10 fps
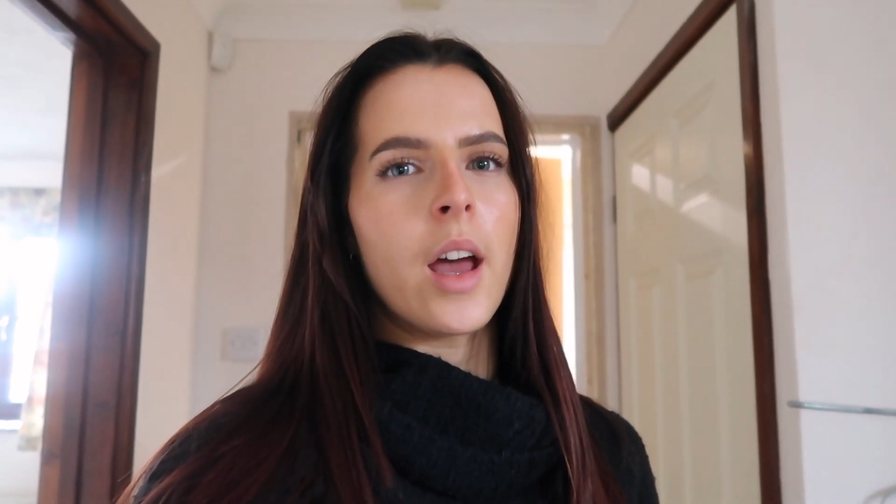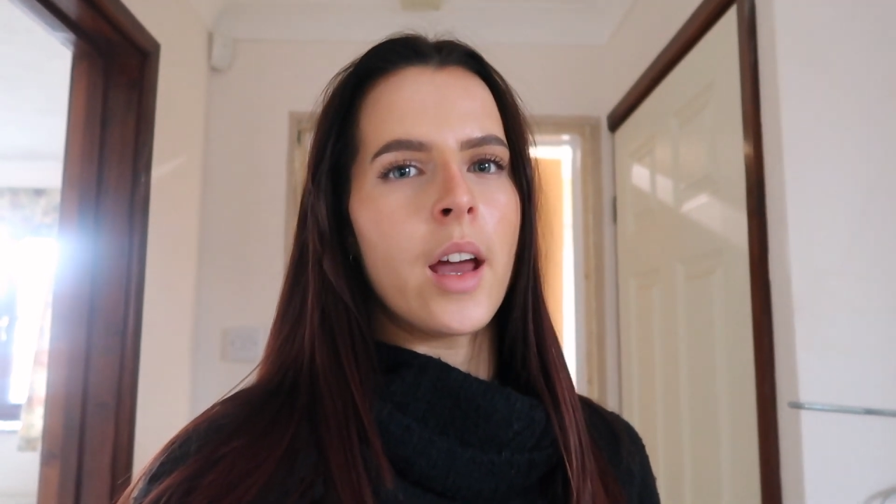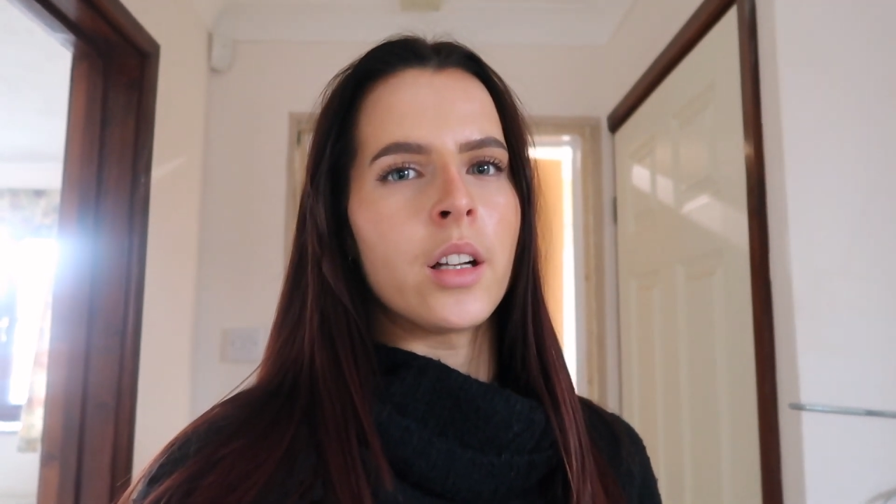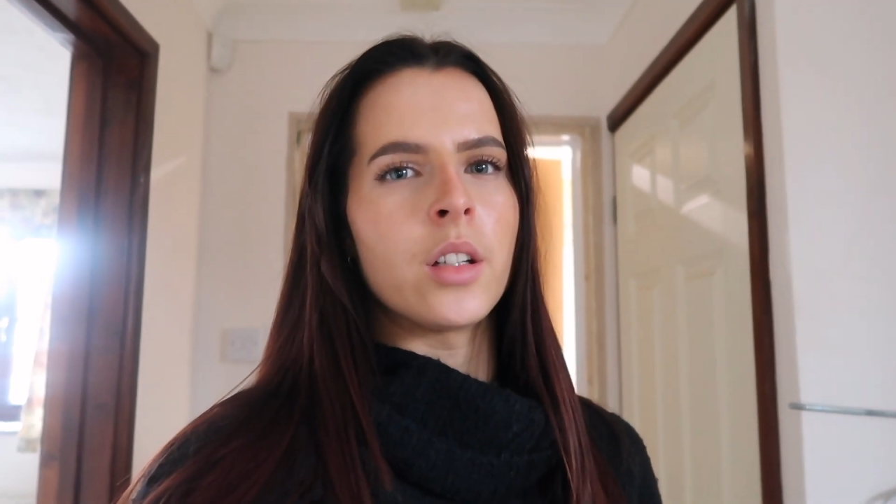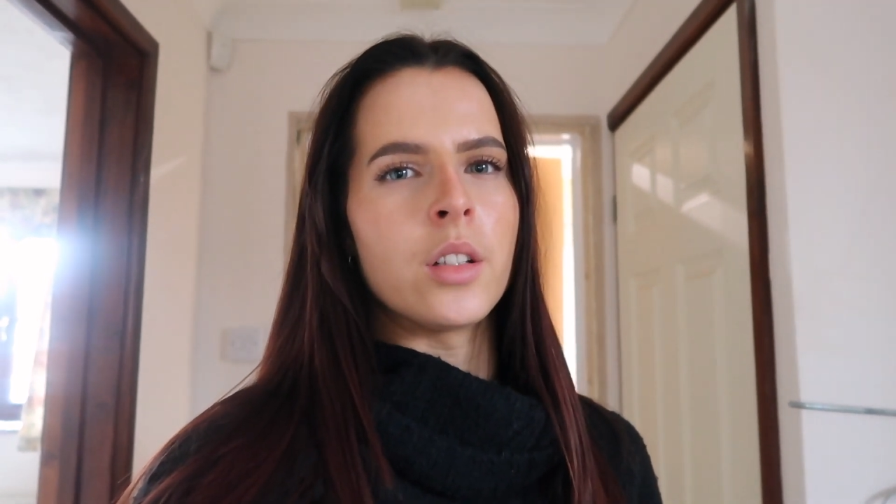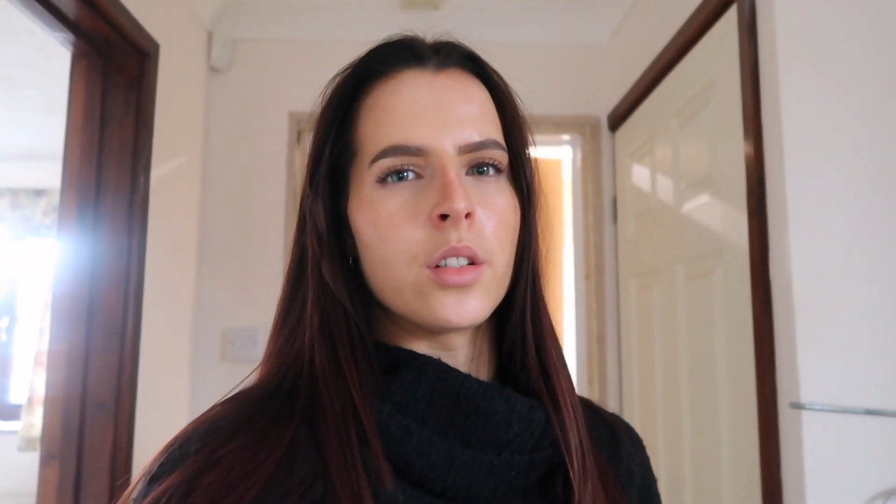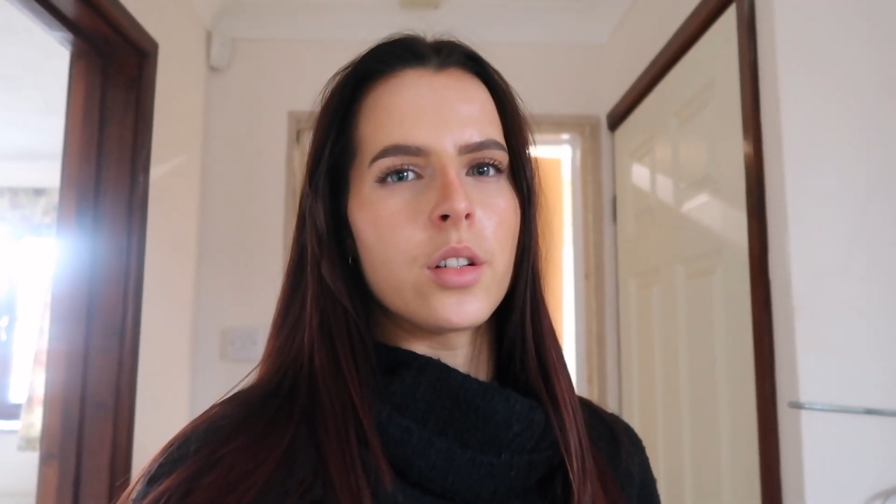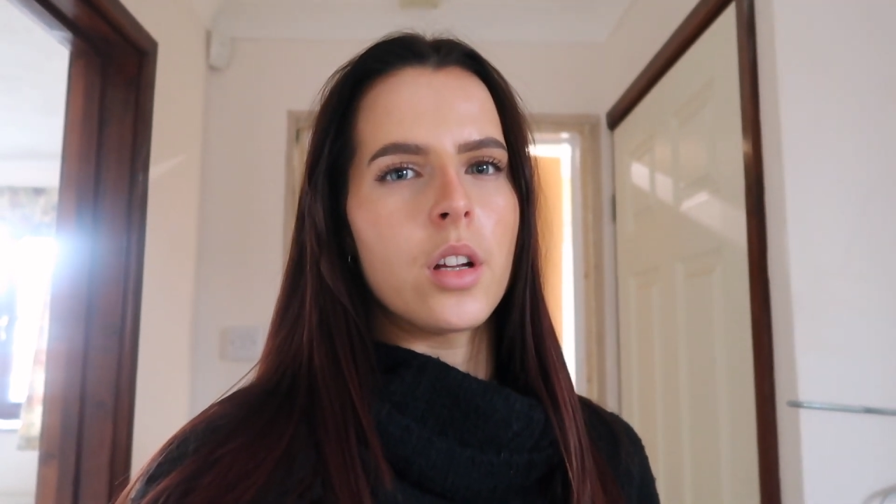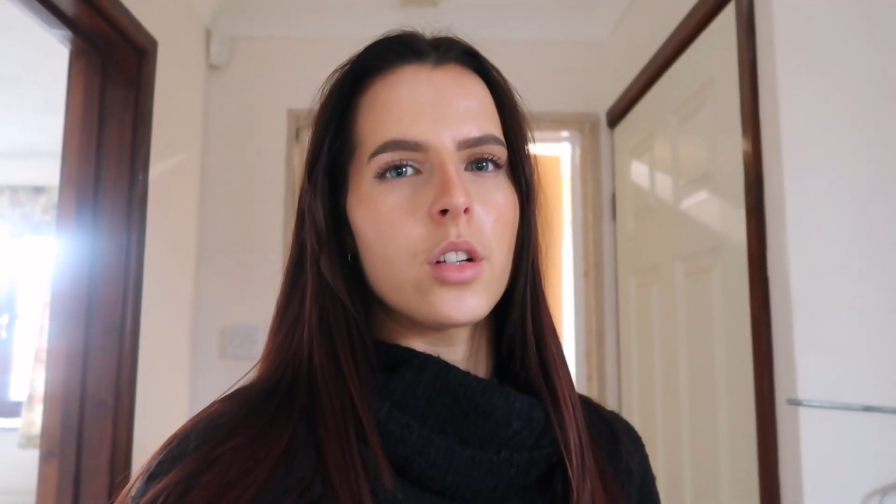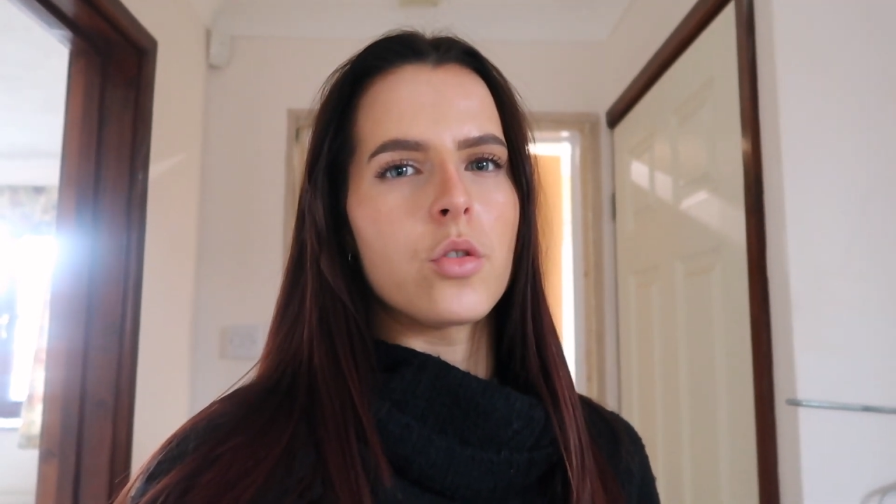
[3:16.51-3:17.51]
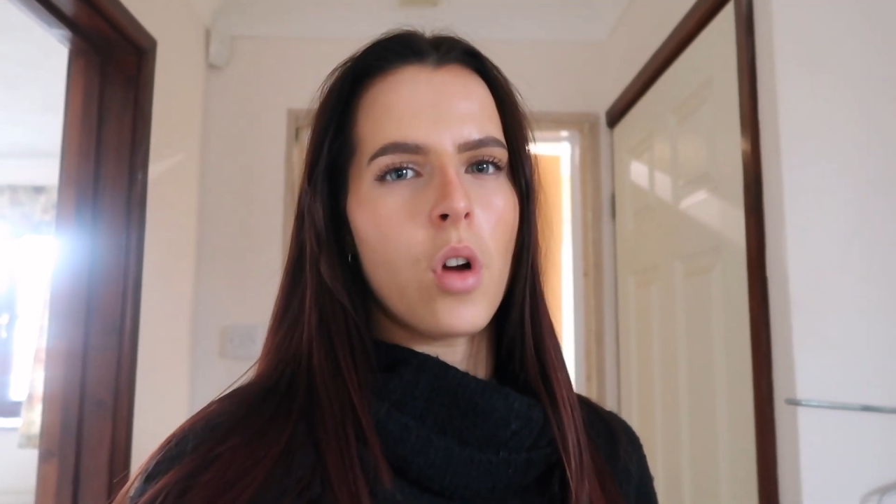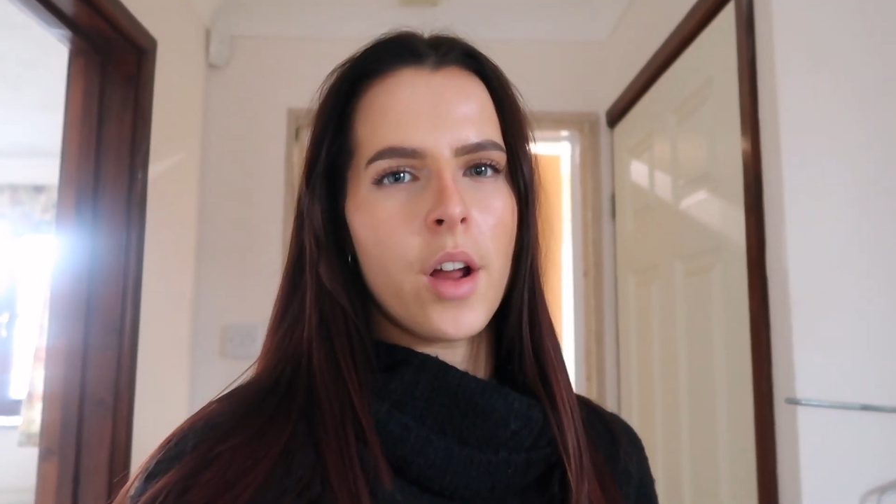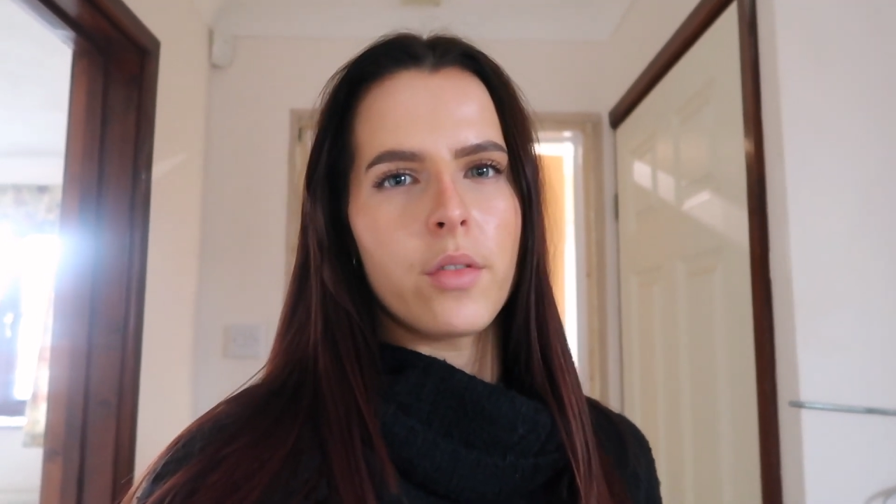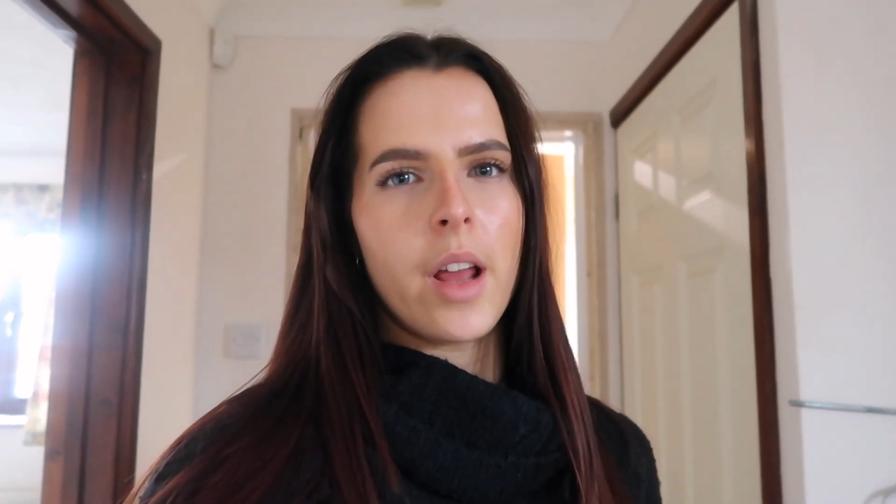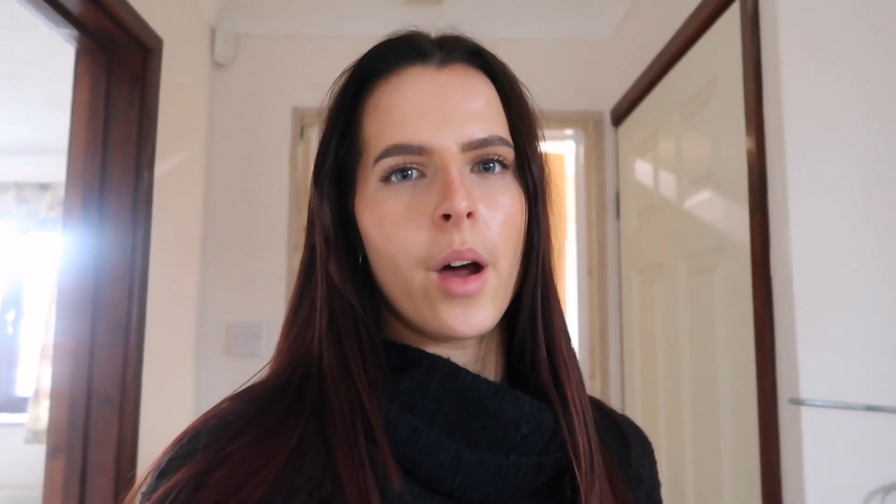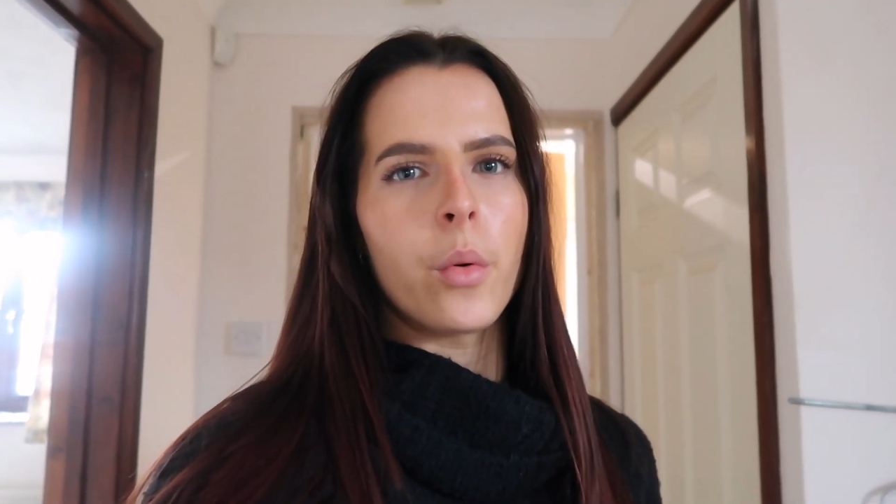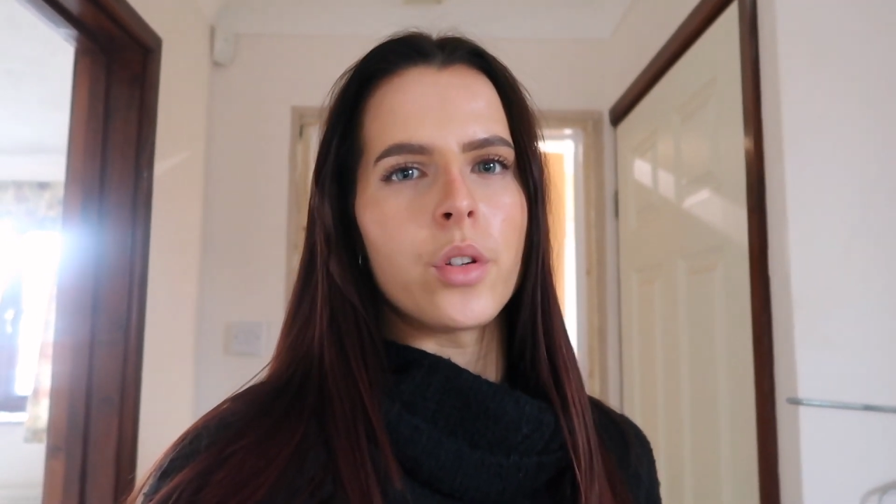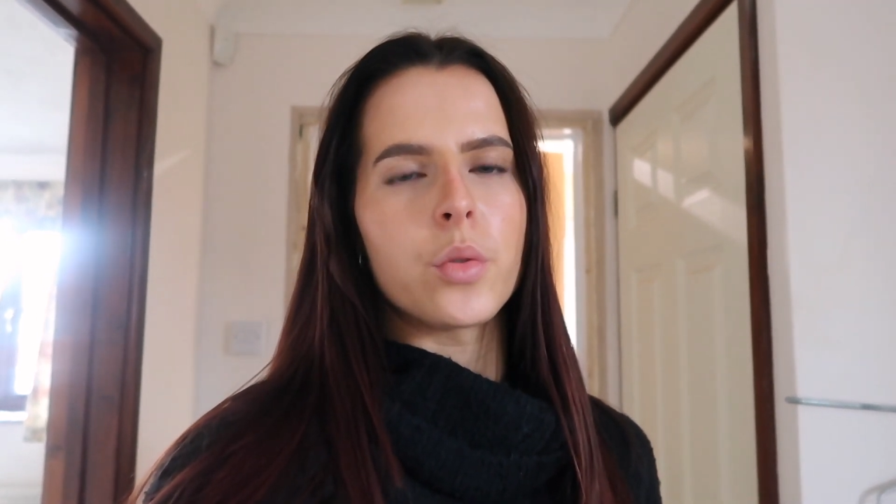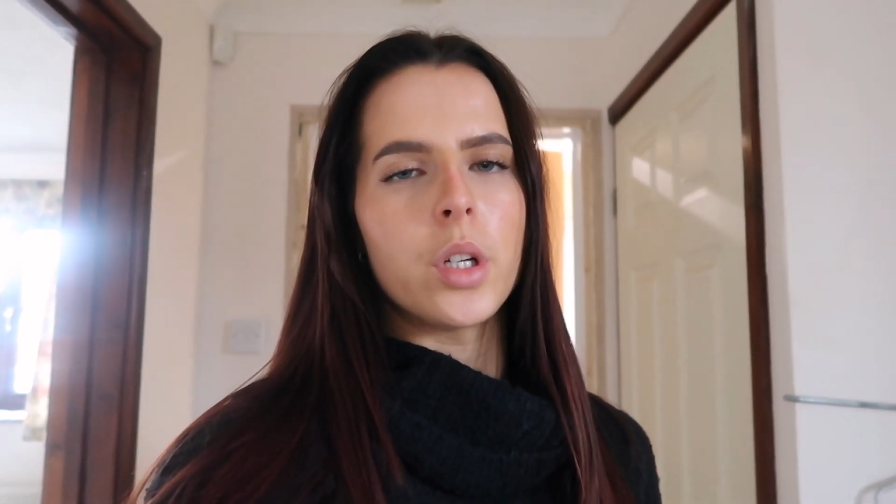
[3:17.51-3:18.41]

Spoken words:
and dried flowers,